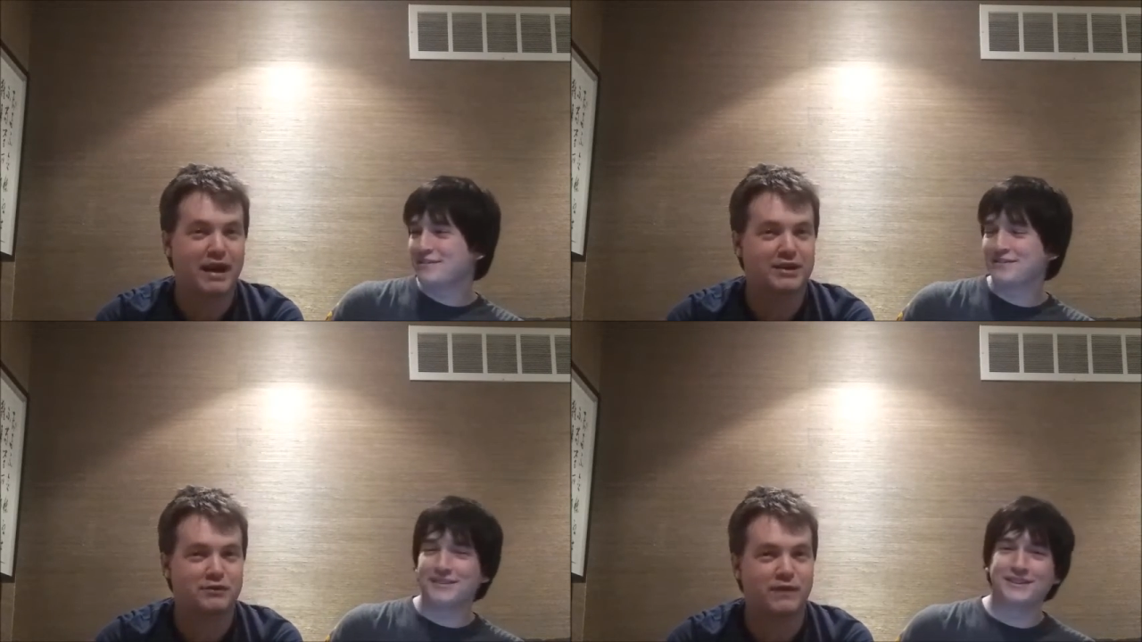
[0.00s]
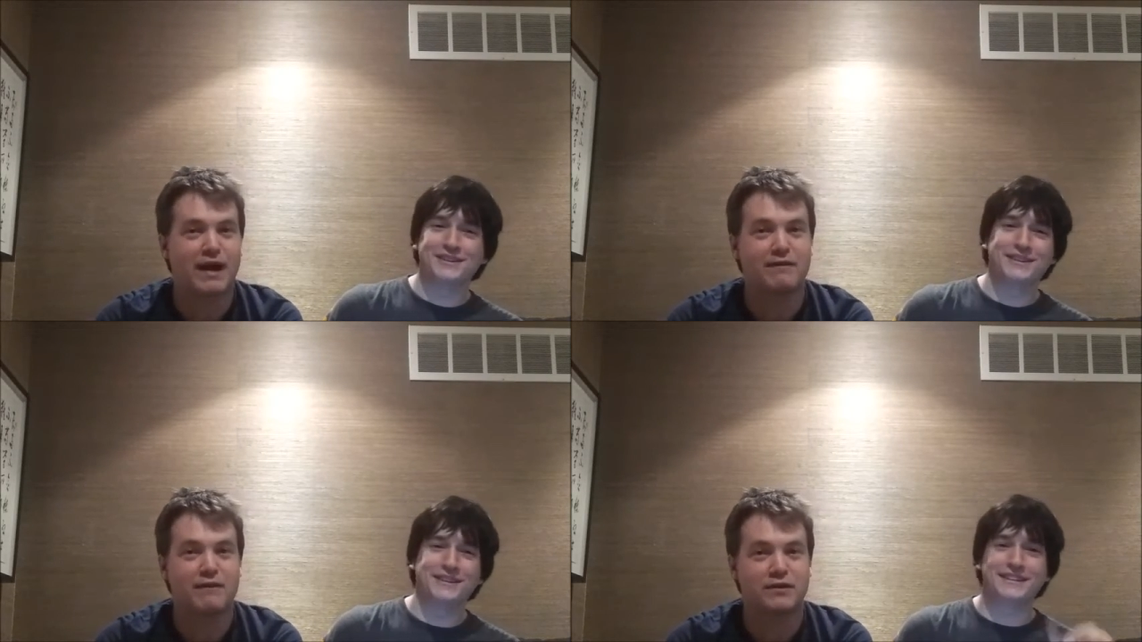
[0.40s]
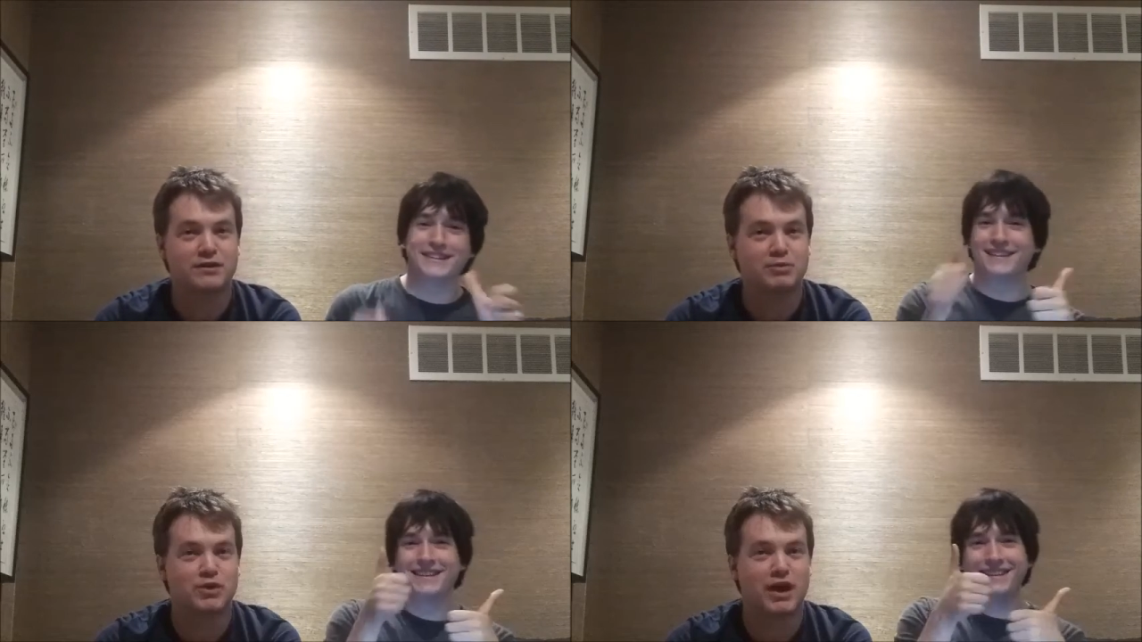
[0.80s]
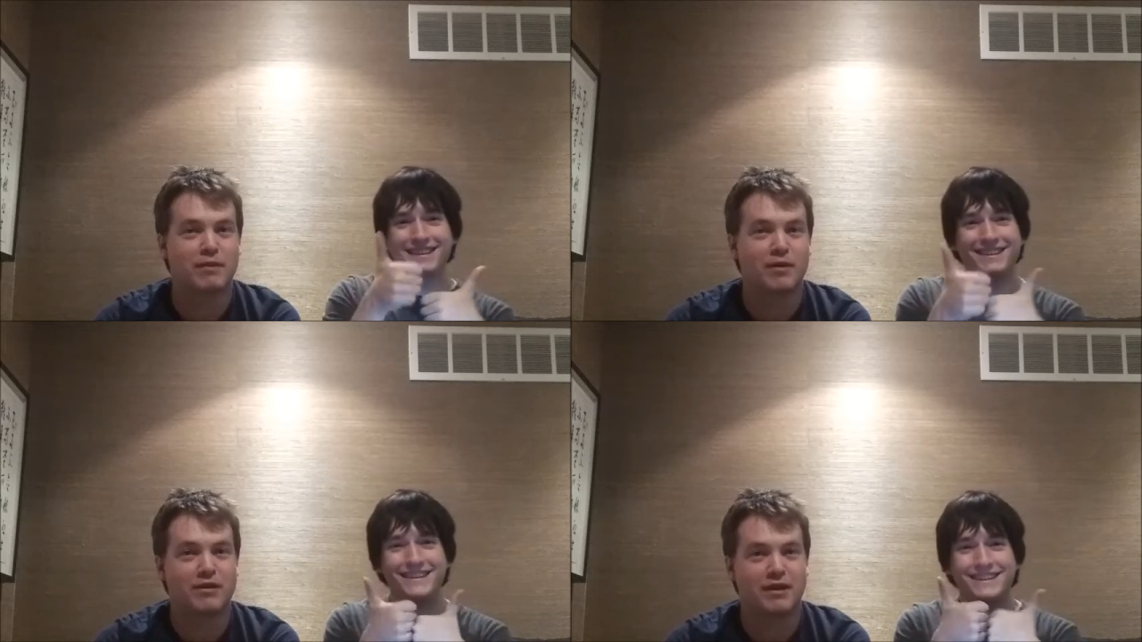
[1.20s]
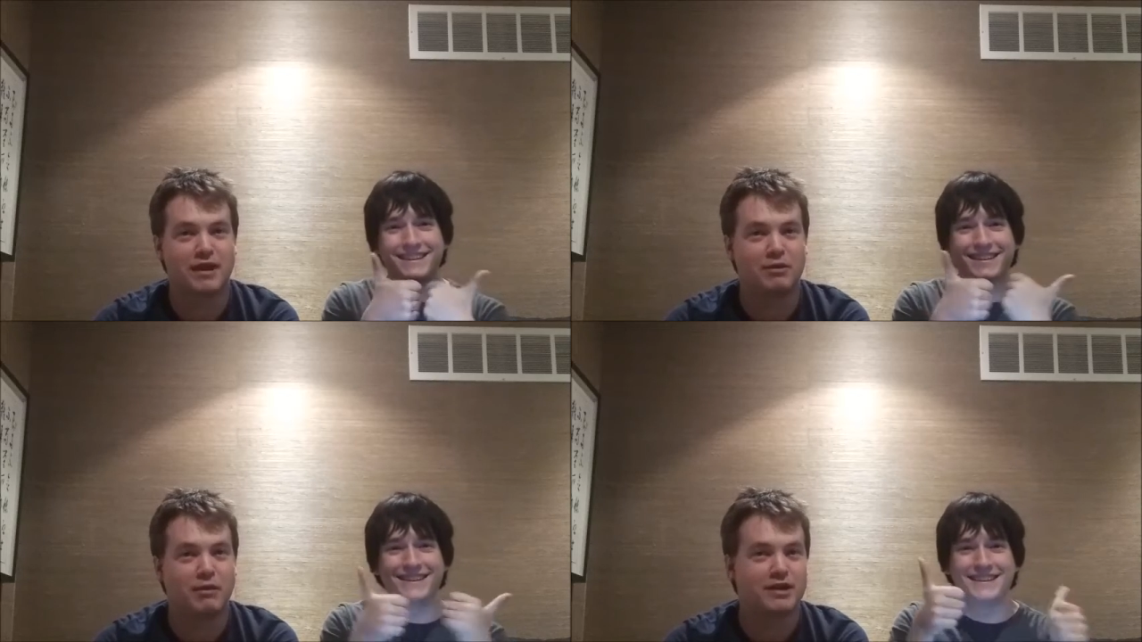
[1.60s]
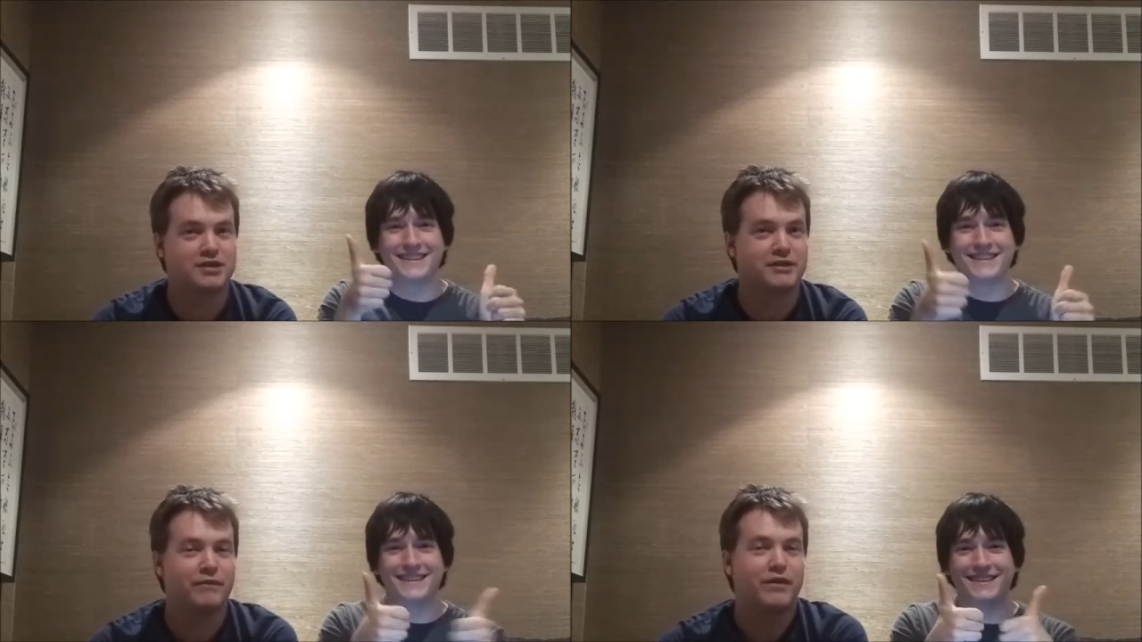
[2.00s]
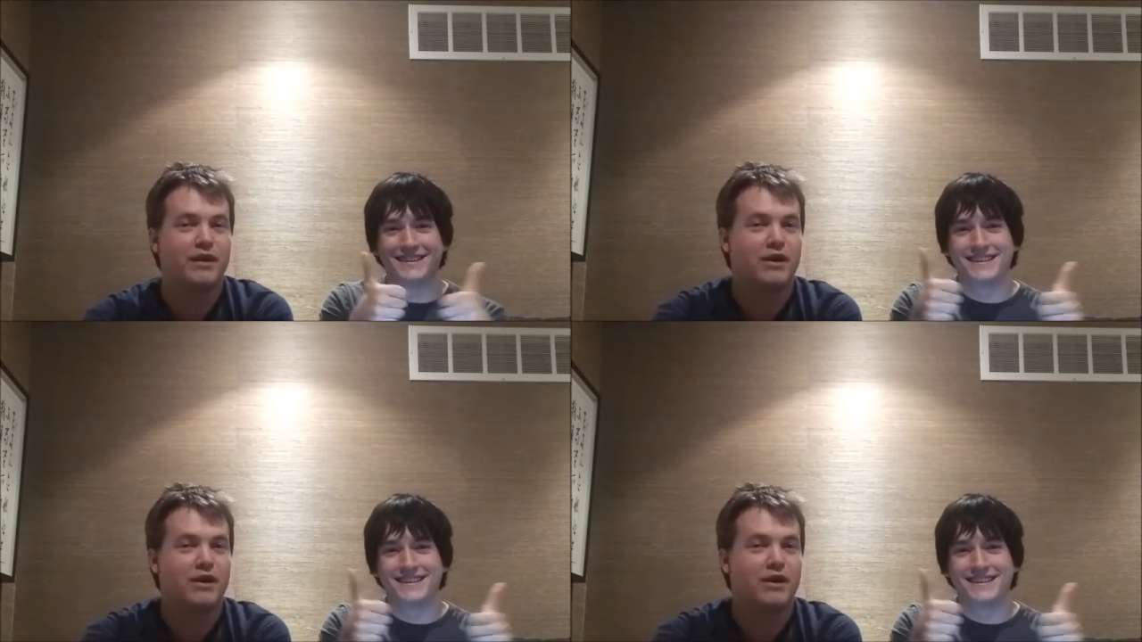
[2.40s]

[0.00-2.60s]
Speaker 1: Ratchet 5, our first subscriber. Thank you, Ratchet.